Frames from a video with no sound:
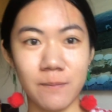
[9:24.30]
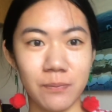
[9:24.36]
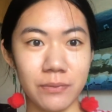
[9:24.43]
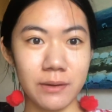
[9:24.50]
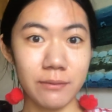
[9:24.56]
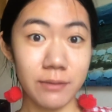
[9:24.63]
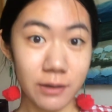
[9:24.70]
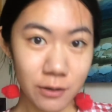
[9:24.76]

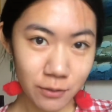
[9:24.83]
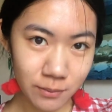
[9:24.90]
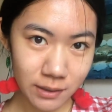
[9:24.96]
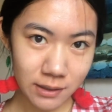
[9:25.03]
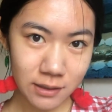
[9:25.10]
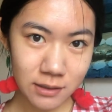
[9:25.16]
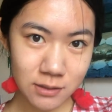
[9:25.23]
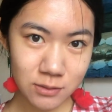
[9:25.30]
video
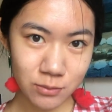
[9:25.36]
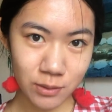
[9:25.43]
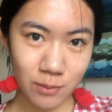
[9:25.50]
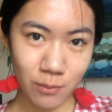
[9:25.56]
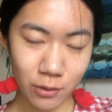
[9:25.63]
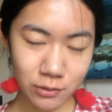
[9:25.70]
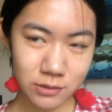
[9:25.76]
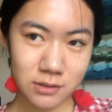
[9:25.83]
meetings, we
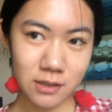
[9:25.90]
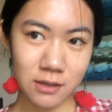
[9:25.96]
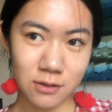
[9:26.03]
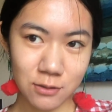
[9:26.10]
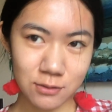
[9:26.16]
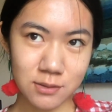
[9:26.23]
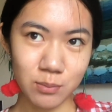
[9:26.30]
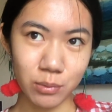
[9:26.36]
mostly
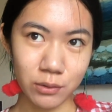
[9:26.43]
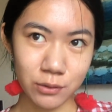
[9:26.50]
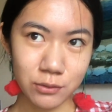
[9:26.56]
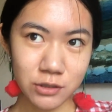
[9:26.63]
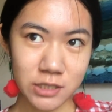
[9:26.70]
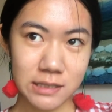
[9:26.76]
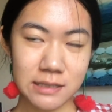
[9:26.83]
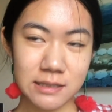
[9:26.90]
use
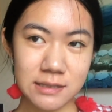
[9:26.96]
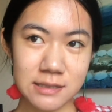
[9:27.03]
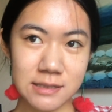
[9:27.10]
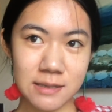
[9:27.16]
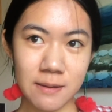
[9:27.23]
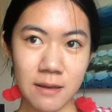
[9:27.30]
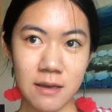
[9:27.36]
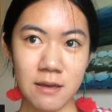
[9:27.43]

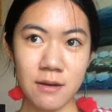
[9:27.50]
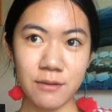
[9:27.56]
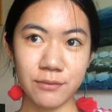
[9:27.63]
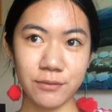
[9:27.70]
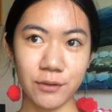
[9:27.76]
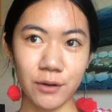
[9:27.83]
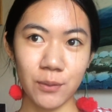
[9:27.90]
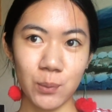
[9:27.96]
BlueJeans
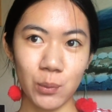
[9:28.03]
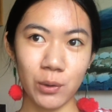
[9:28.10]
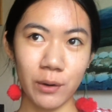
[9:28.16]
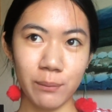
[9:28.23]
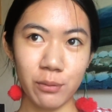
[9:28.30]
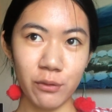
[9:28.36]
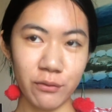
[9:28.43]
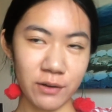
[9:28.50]
for more
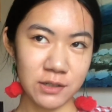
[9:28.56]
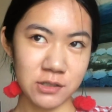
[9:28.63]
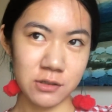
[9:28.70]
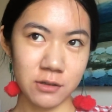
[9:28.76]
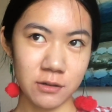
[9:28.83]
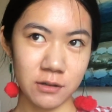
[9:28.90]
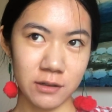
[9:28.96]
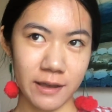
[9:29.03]

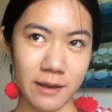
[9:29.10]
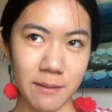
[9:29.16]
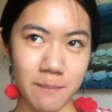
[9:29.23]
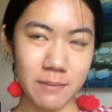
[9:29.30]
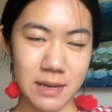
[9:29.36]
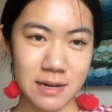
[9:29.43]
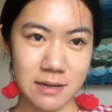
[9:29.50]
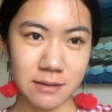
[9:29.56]
professional like
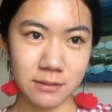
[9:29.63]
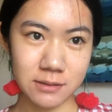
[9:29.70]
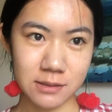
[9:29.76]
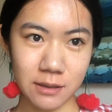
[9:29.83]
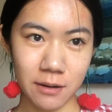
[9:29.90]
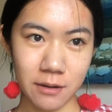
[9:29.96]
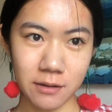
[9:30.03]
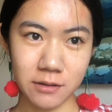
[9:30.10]
meetings,
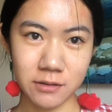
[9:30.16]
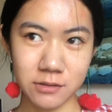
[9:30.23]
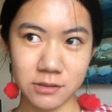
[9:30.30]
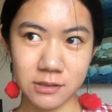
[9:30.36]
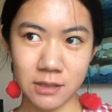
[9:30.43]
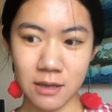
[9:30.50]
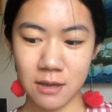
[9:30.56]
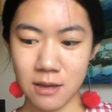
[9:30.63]

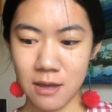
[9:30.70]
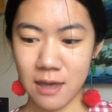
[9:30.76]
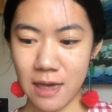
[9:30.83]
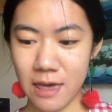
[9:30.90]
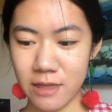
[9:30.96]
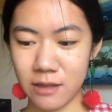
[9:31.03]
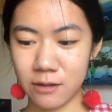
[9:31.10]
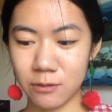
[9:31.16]
calls,
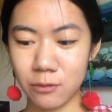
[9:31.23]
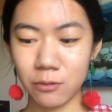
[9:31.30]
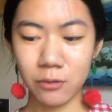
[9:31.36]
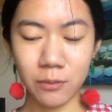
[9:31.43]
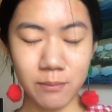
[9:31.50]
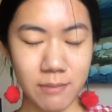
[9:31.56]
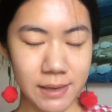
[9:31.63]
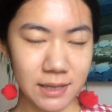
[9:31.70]
and then
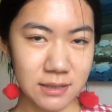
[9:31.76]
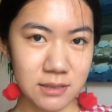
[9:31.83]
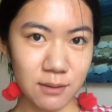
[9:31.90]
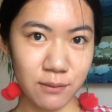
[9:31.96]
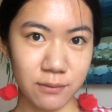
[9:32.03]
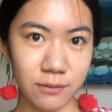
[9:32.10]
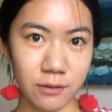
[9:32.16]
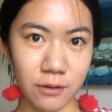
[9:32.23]
Google Meet
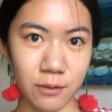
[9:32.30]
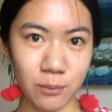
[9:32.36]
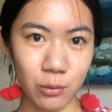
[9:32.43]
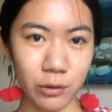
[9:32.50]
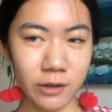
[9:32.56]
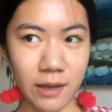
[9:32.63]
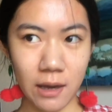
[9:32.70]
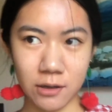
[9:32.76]
for
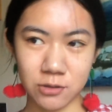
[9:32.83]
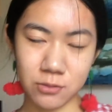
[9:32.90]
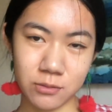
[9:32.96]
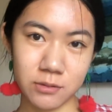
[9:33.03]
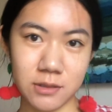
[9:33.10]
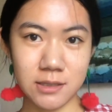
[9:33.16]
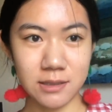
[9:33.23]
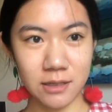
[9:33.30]
more
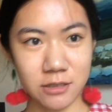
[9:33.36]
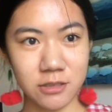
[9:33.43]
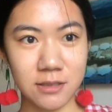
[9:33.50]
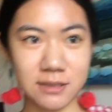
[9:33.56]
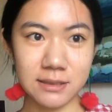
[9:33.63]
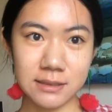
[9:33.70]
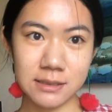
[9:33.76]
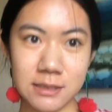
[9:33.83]
casual
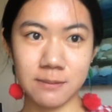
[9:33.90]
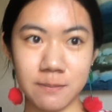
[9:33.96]
discussions.